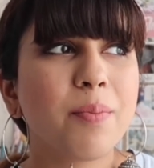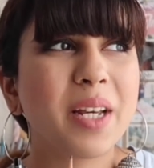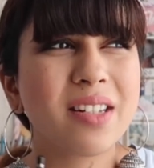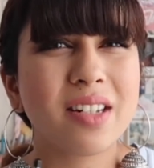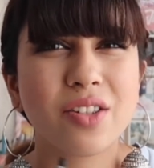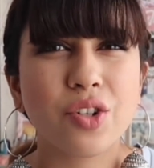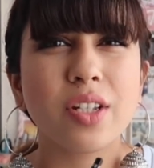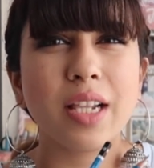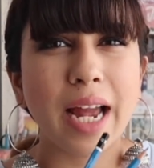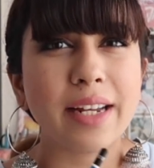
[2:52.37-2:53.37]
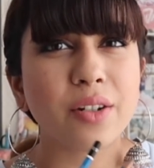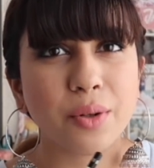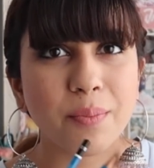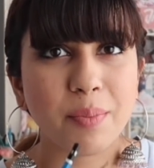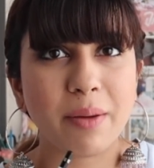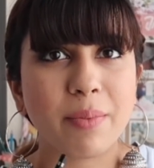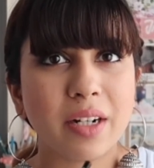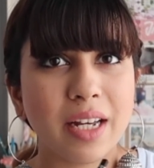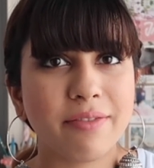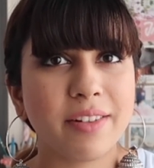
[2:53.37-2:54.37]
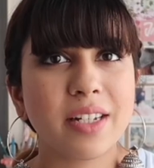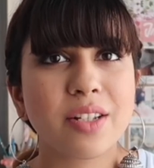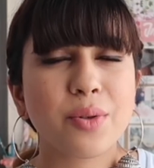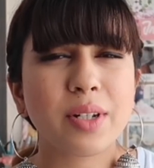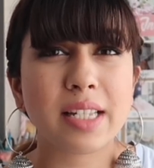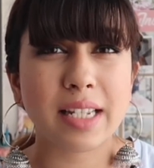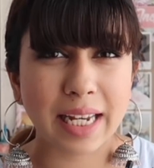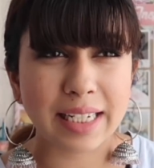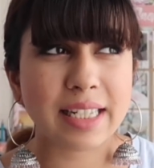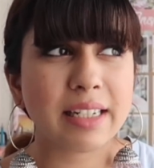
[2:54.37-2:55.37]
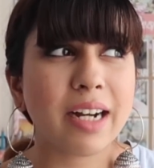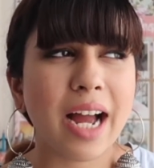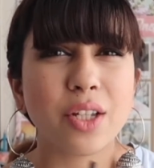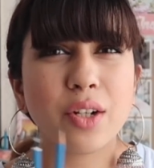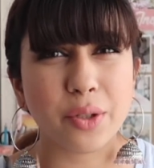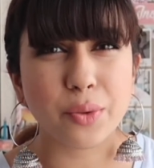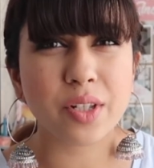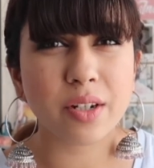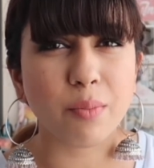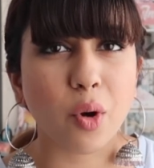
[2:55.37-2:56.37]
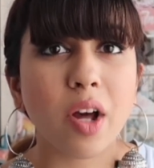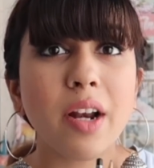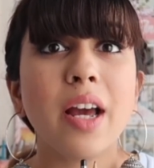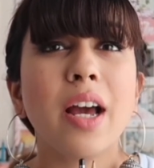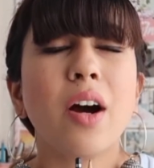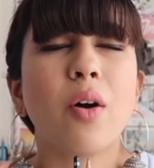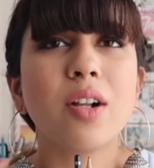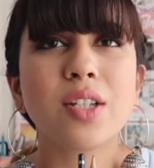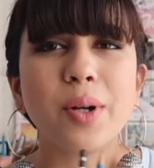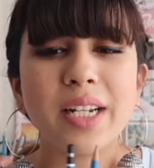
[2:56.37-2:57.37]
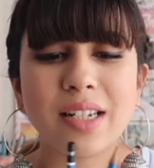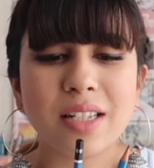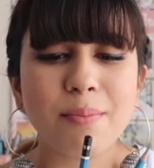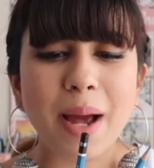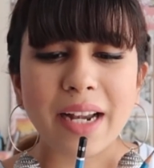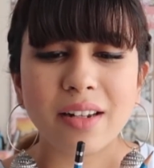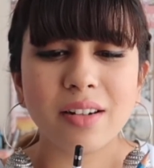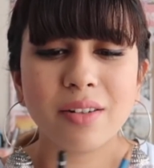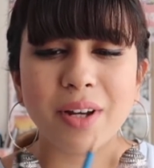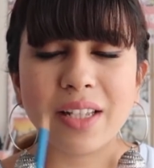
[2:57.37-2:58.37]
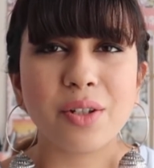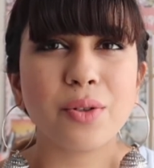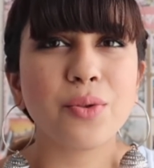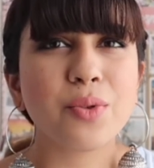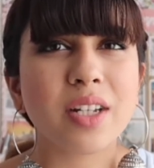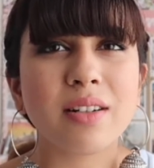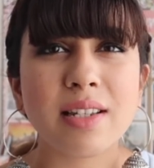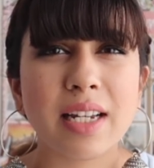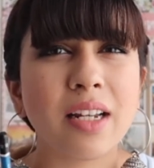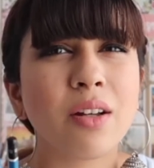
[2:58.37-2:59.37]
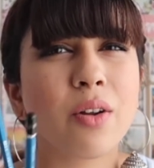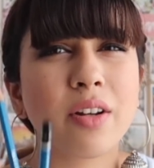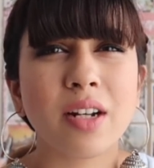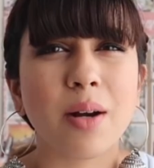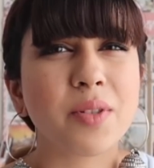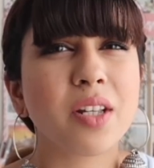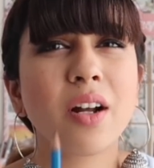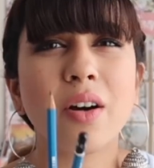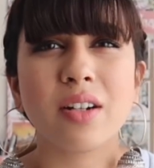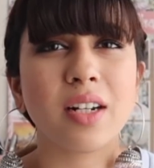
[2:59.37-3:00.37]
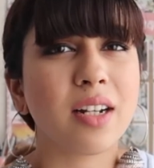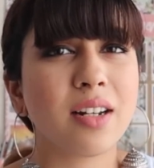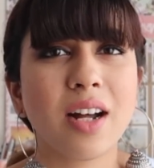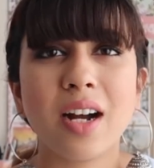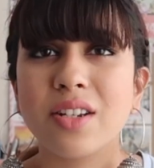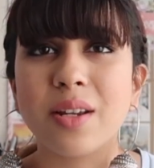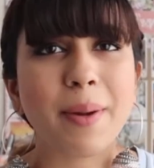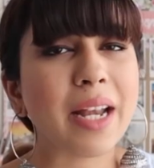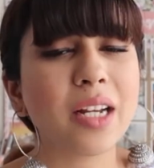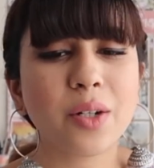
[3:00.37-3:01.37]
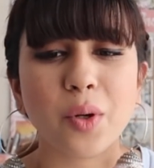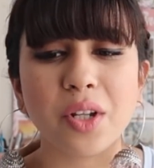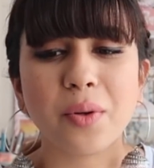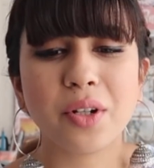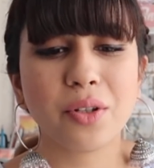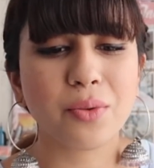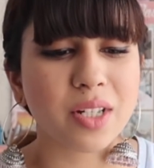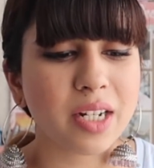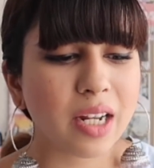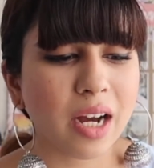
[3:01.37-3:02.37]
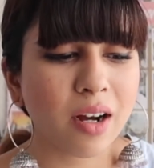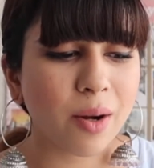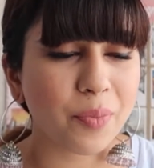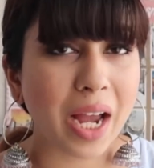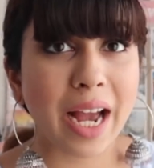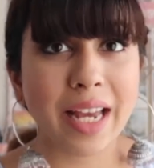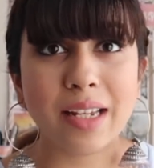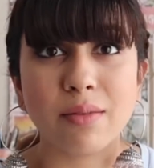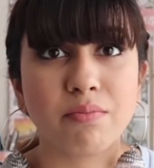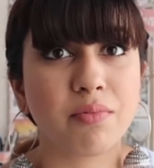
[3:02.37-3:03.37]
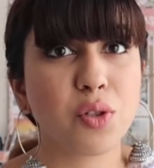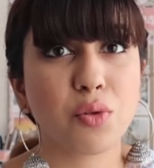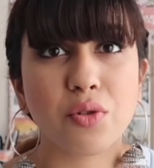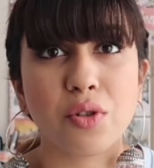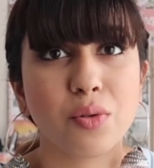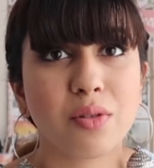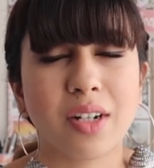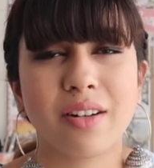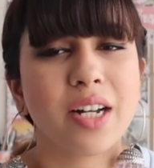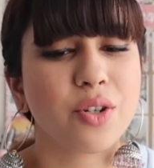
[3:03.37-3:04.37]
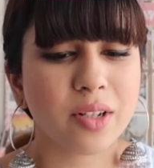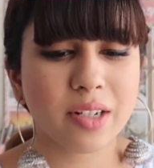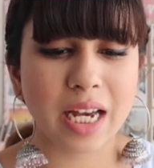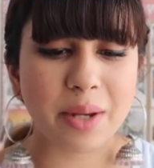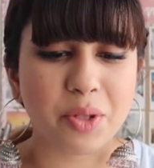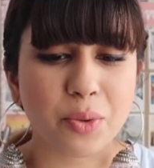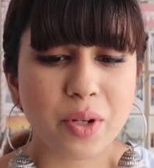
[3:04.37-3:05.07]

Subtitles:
because it's just lighter on paper, I feel, so it's nicer and you'll use it more. Also, it doesn't matter whether you're using a Staedtler or an Apsara or a Nataraj, depending on what you want to use it. I used to use Nataraj all the time. It's